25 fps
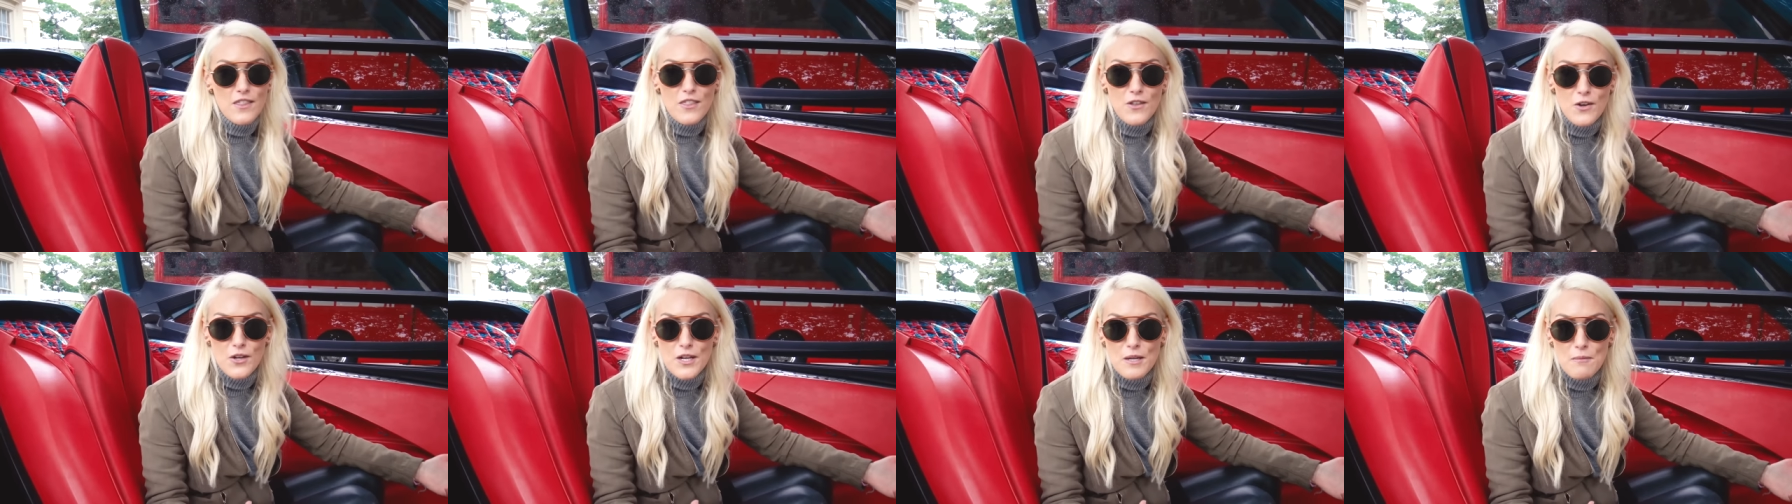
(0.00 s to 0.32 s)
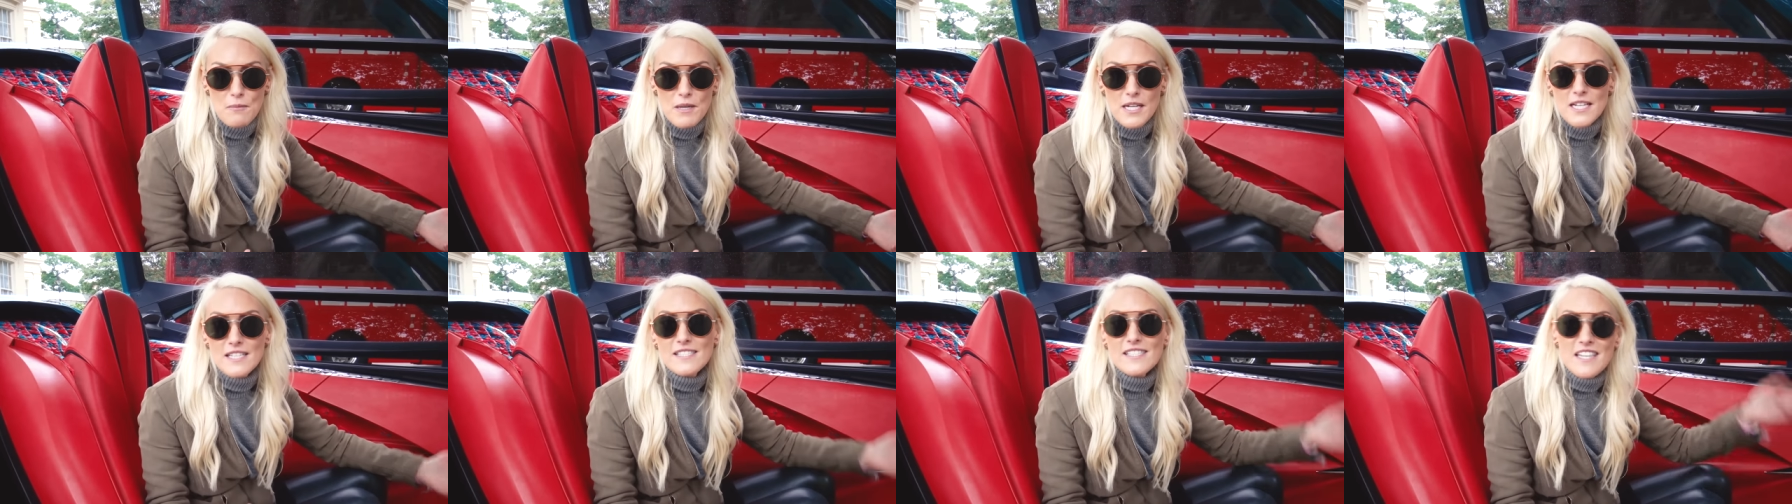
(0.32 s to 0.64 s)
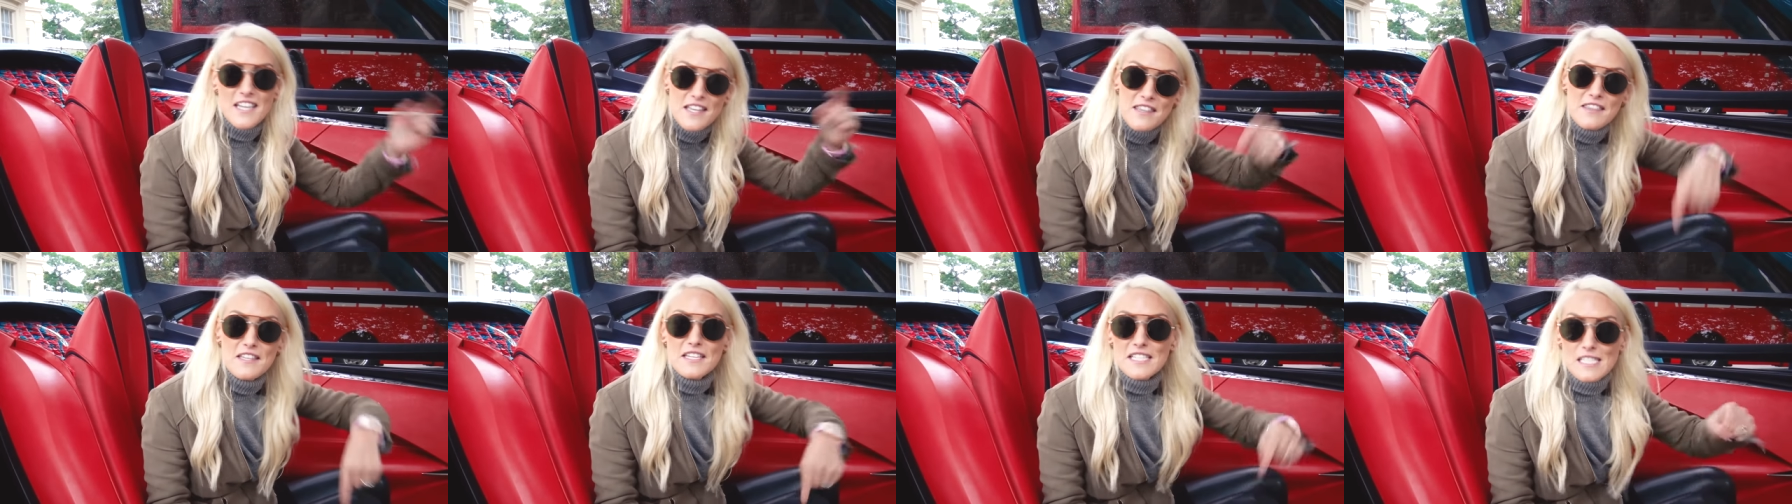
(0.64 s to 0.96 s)
30 minutes
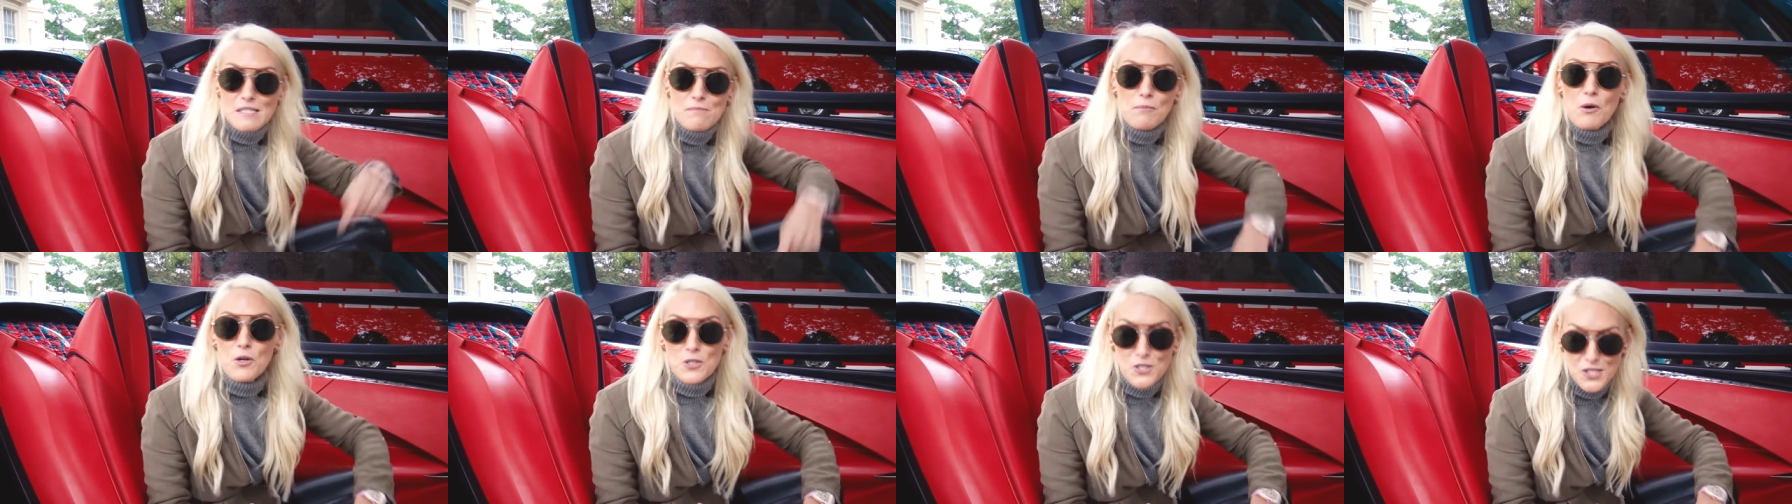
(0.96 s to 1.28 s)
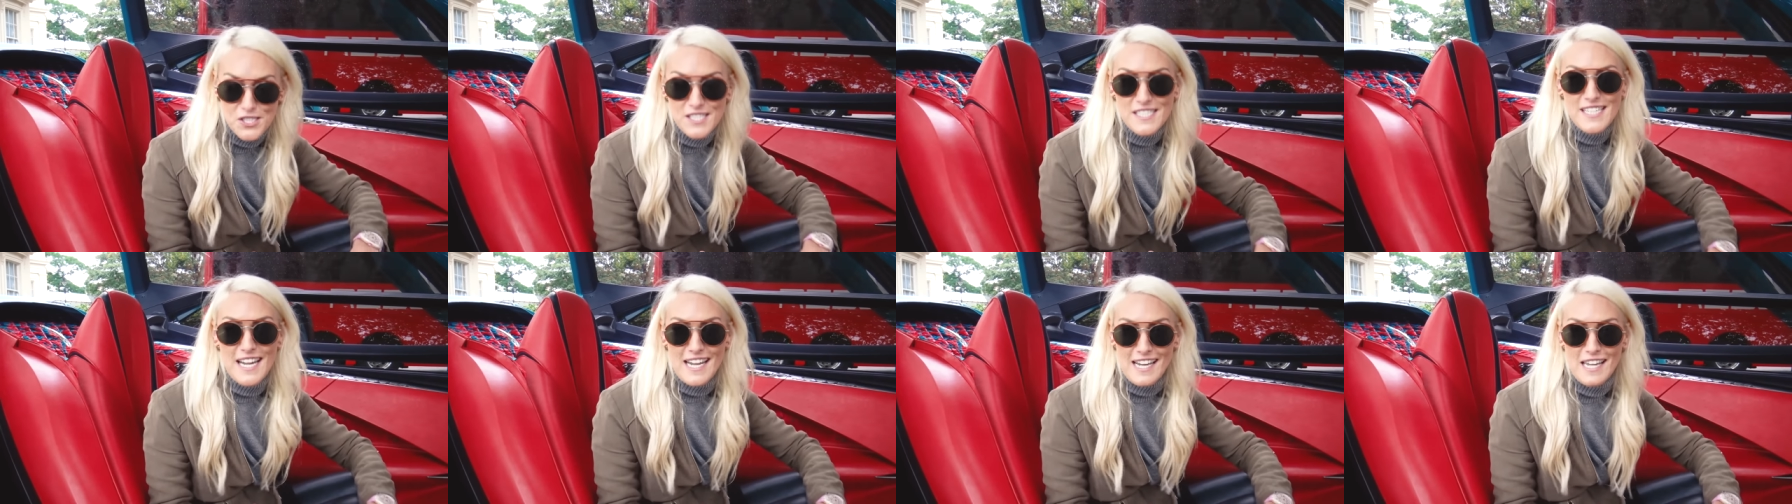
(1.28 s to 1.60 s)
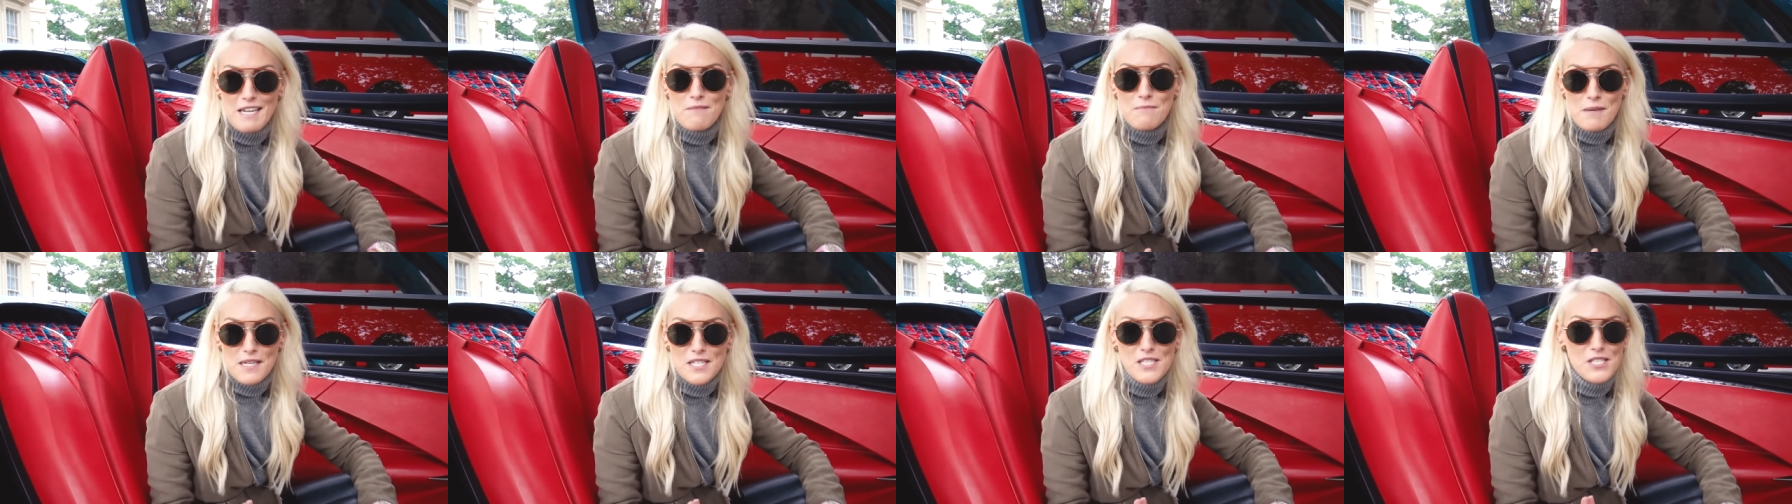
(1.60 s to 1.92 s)
in this spot, just
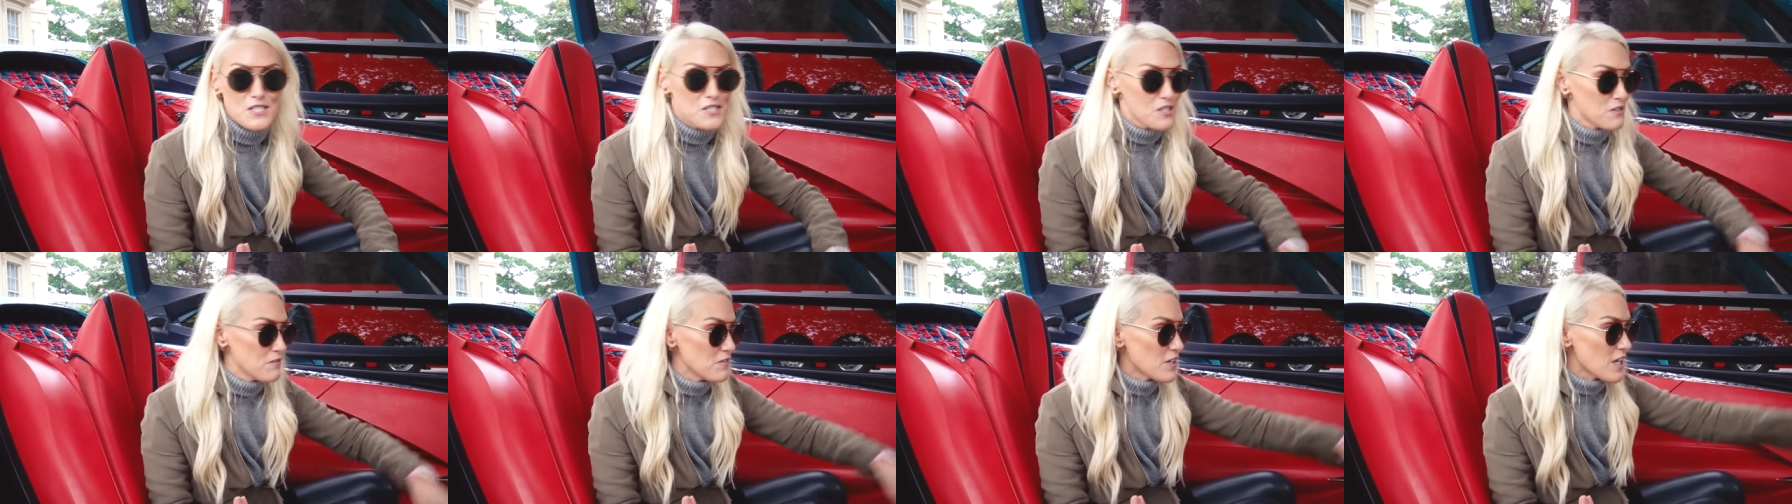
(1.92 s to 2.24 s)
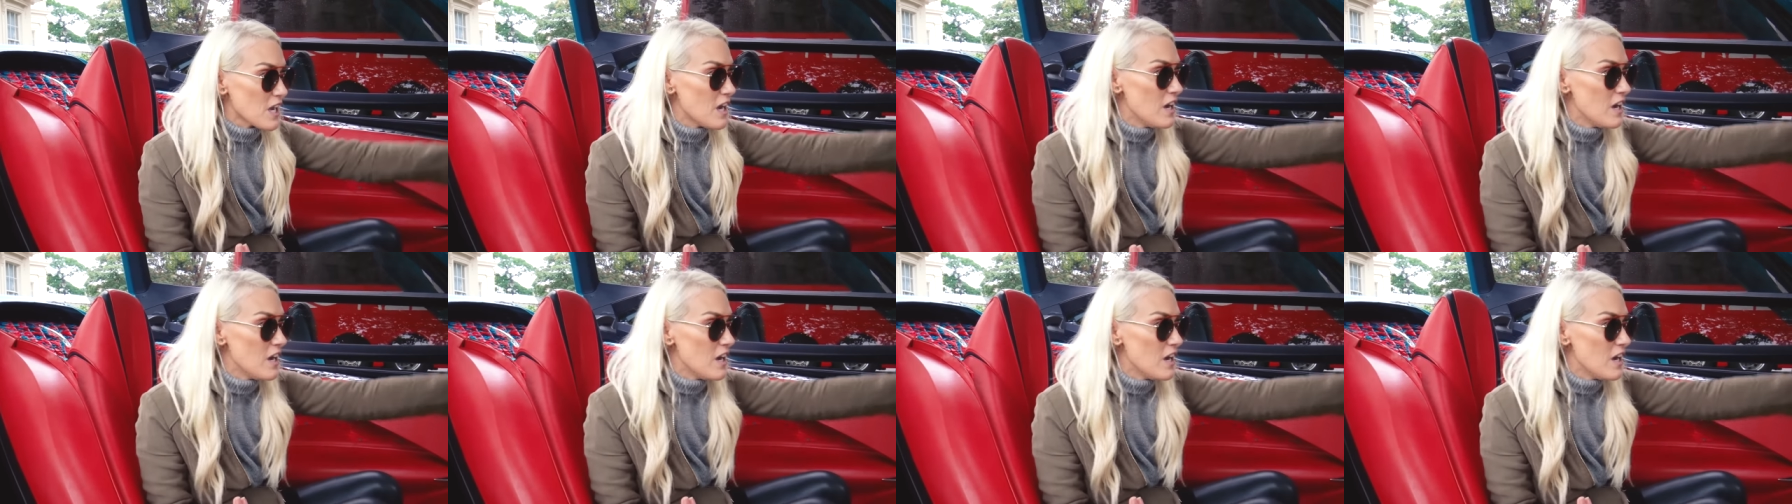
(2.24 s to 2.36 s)
taking pictures of the